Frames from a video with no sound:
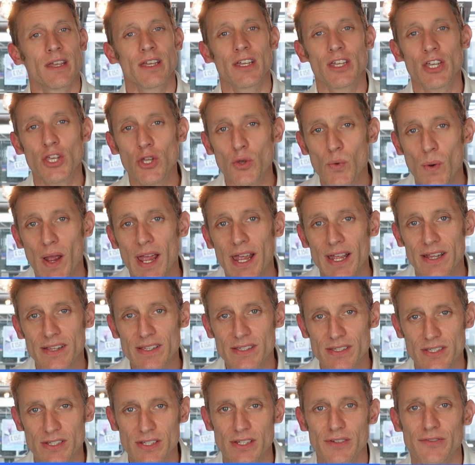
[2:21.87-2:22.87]
QA and
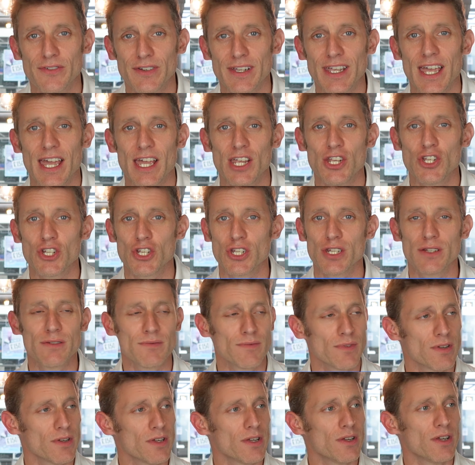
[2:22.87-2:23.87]

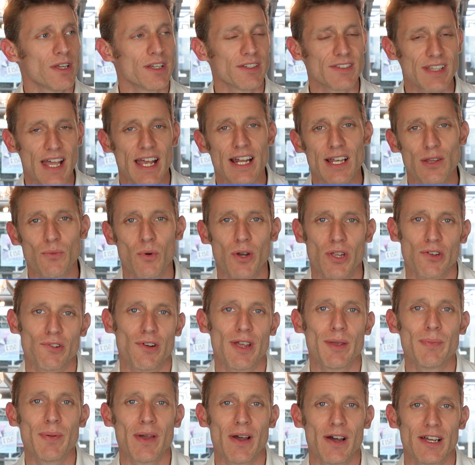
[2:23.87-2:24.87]
certification, exactly what your
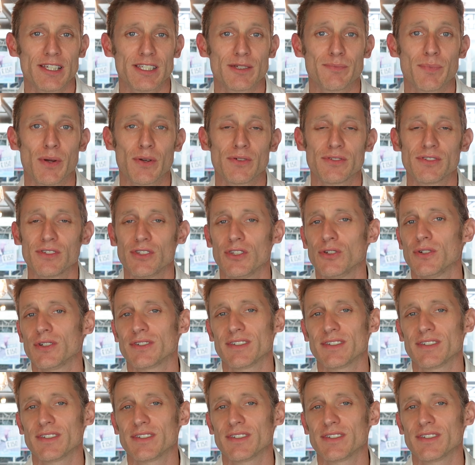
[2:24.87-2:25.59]
API is supposed to do,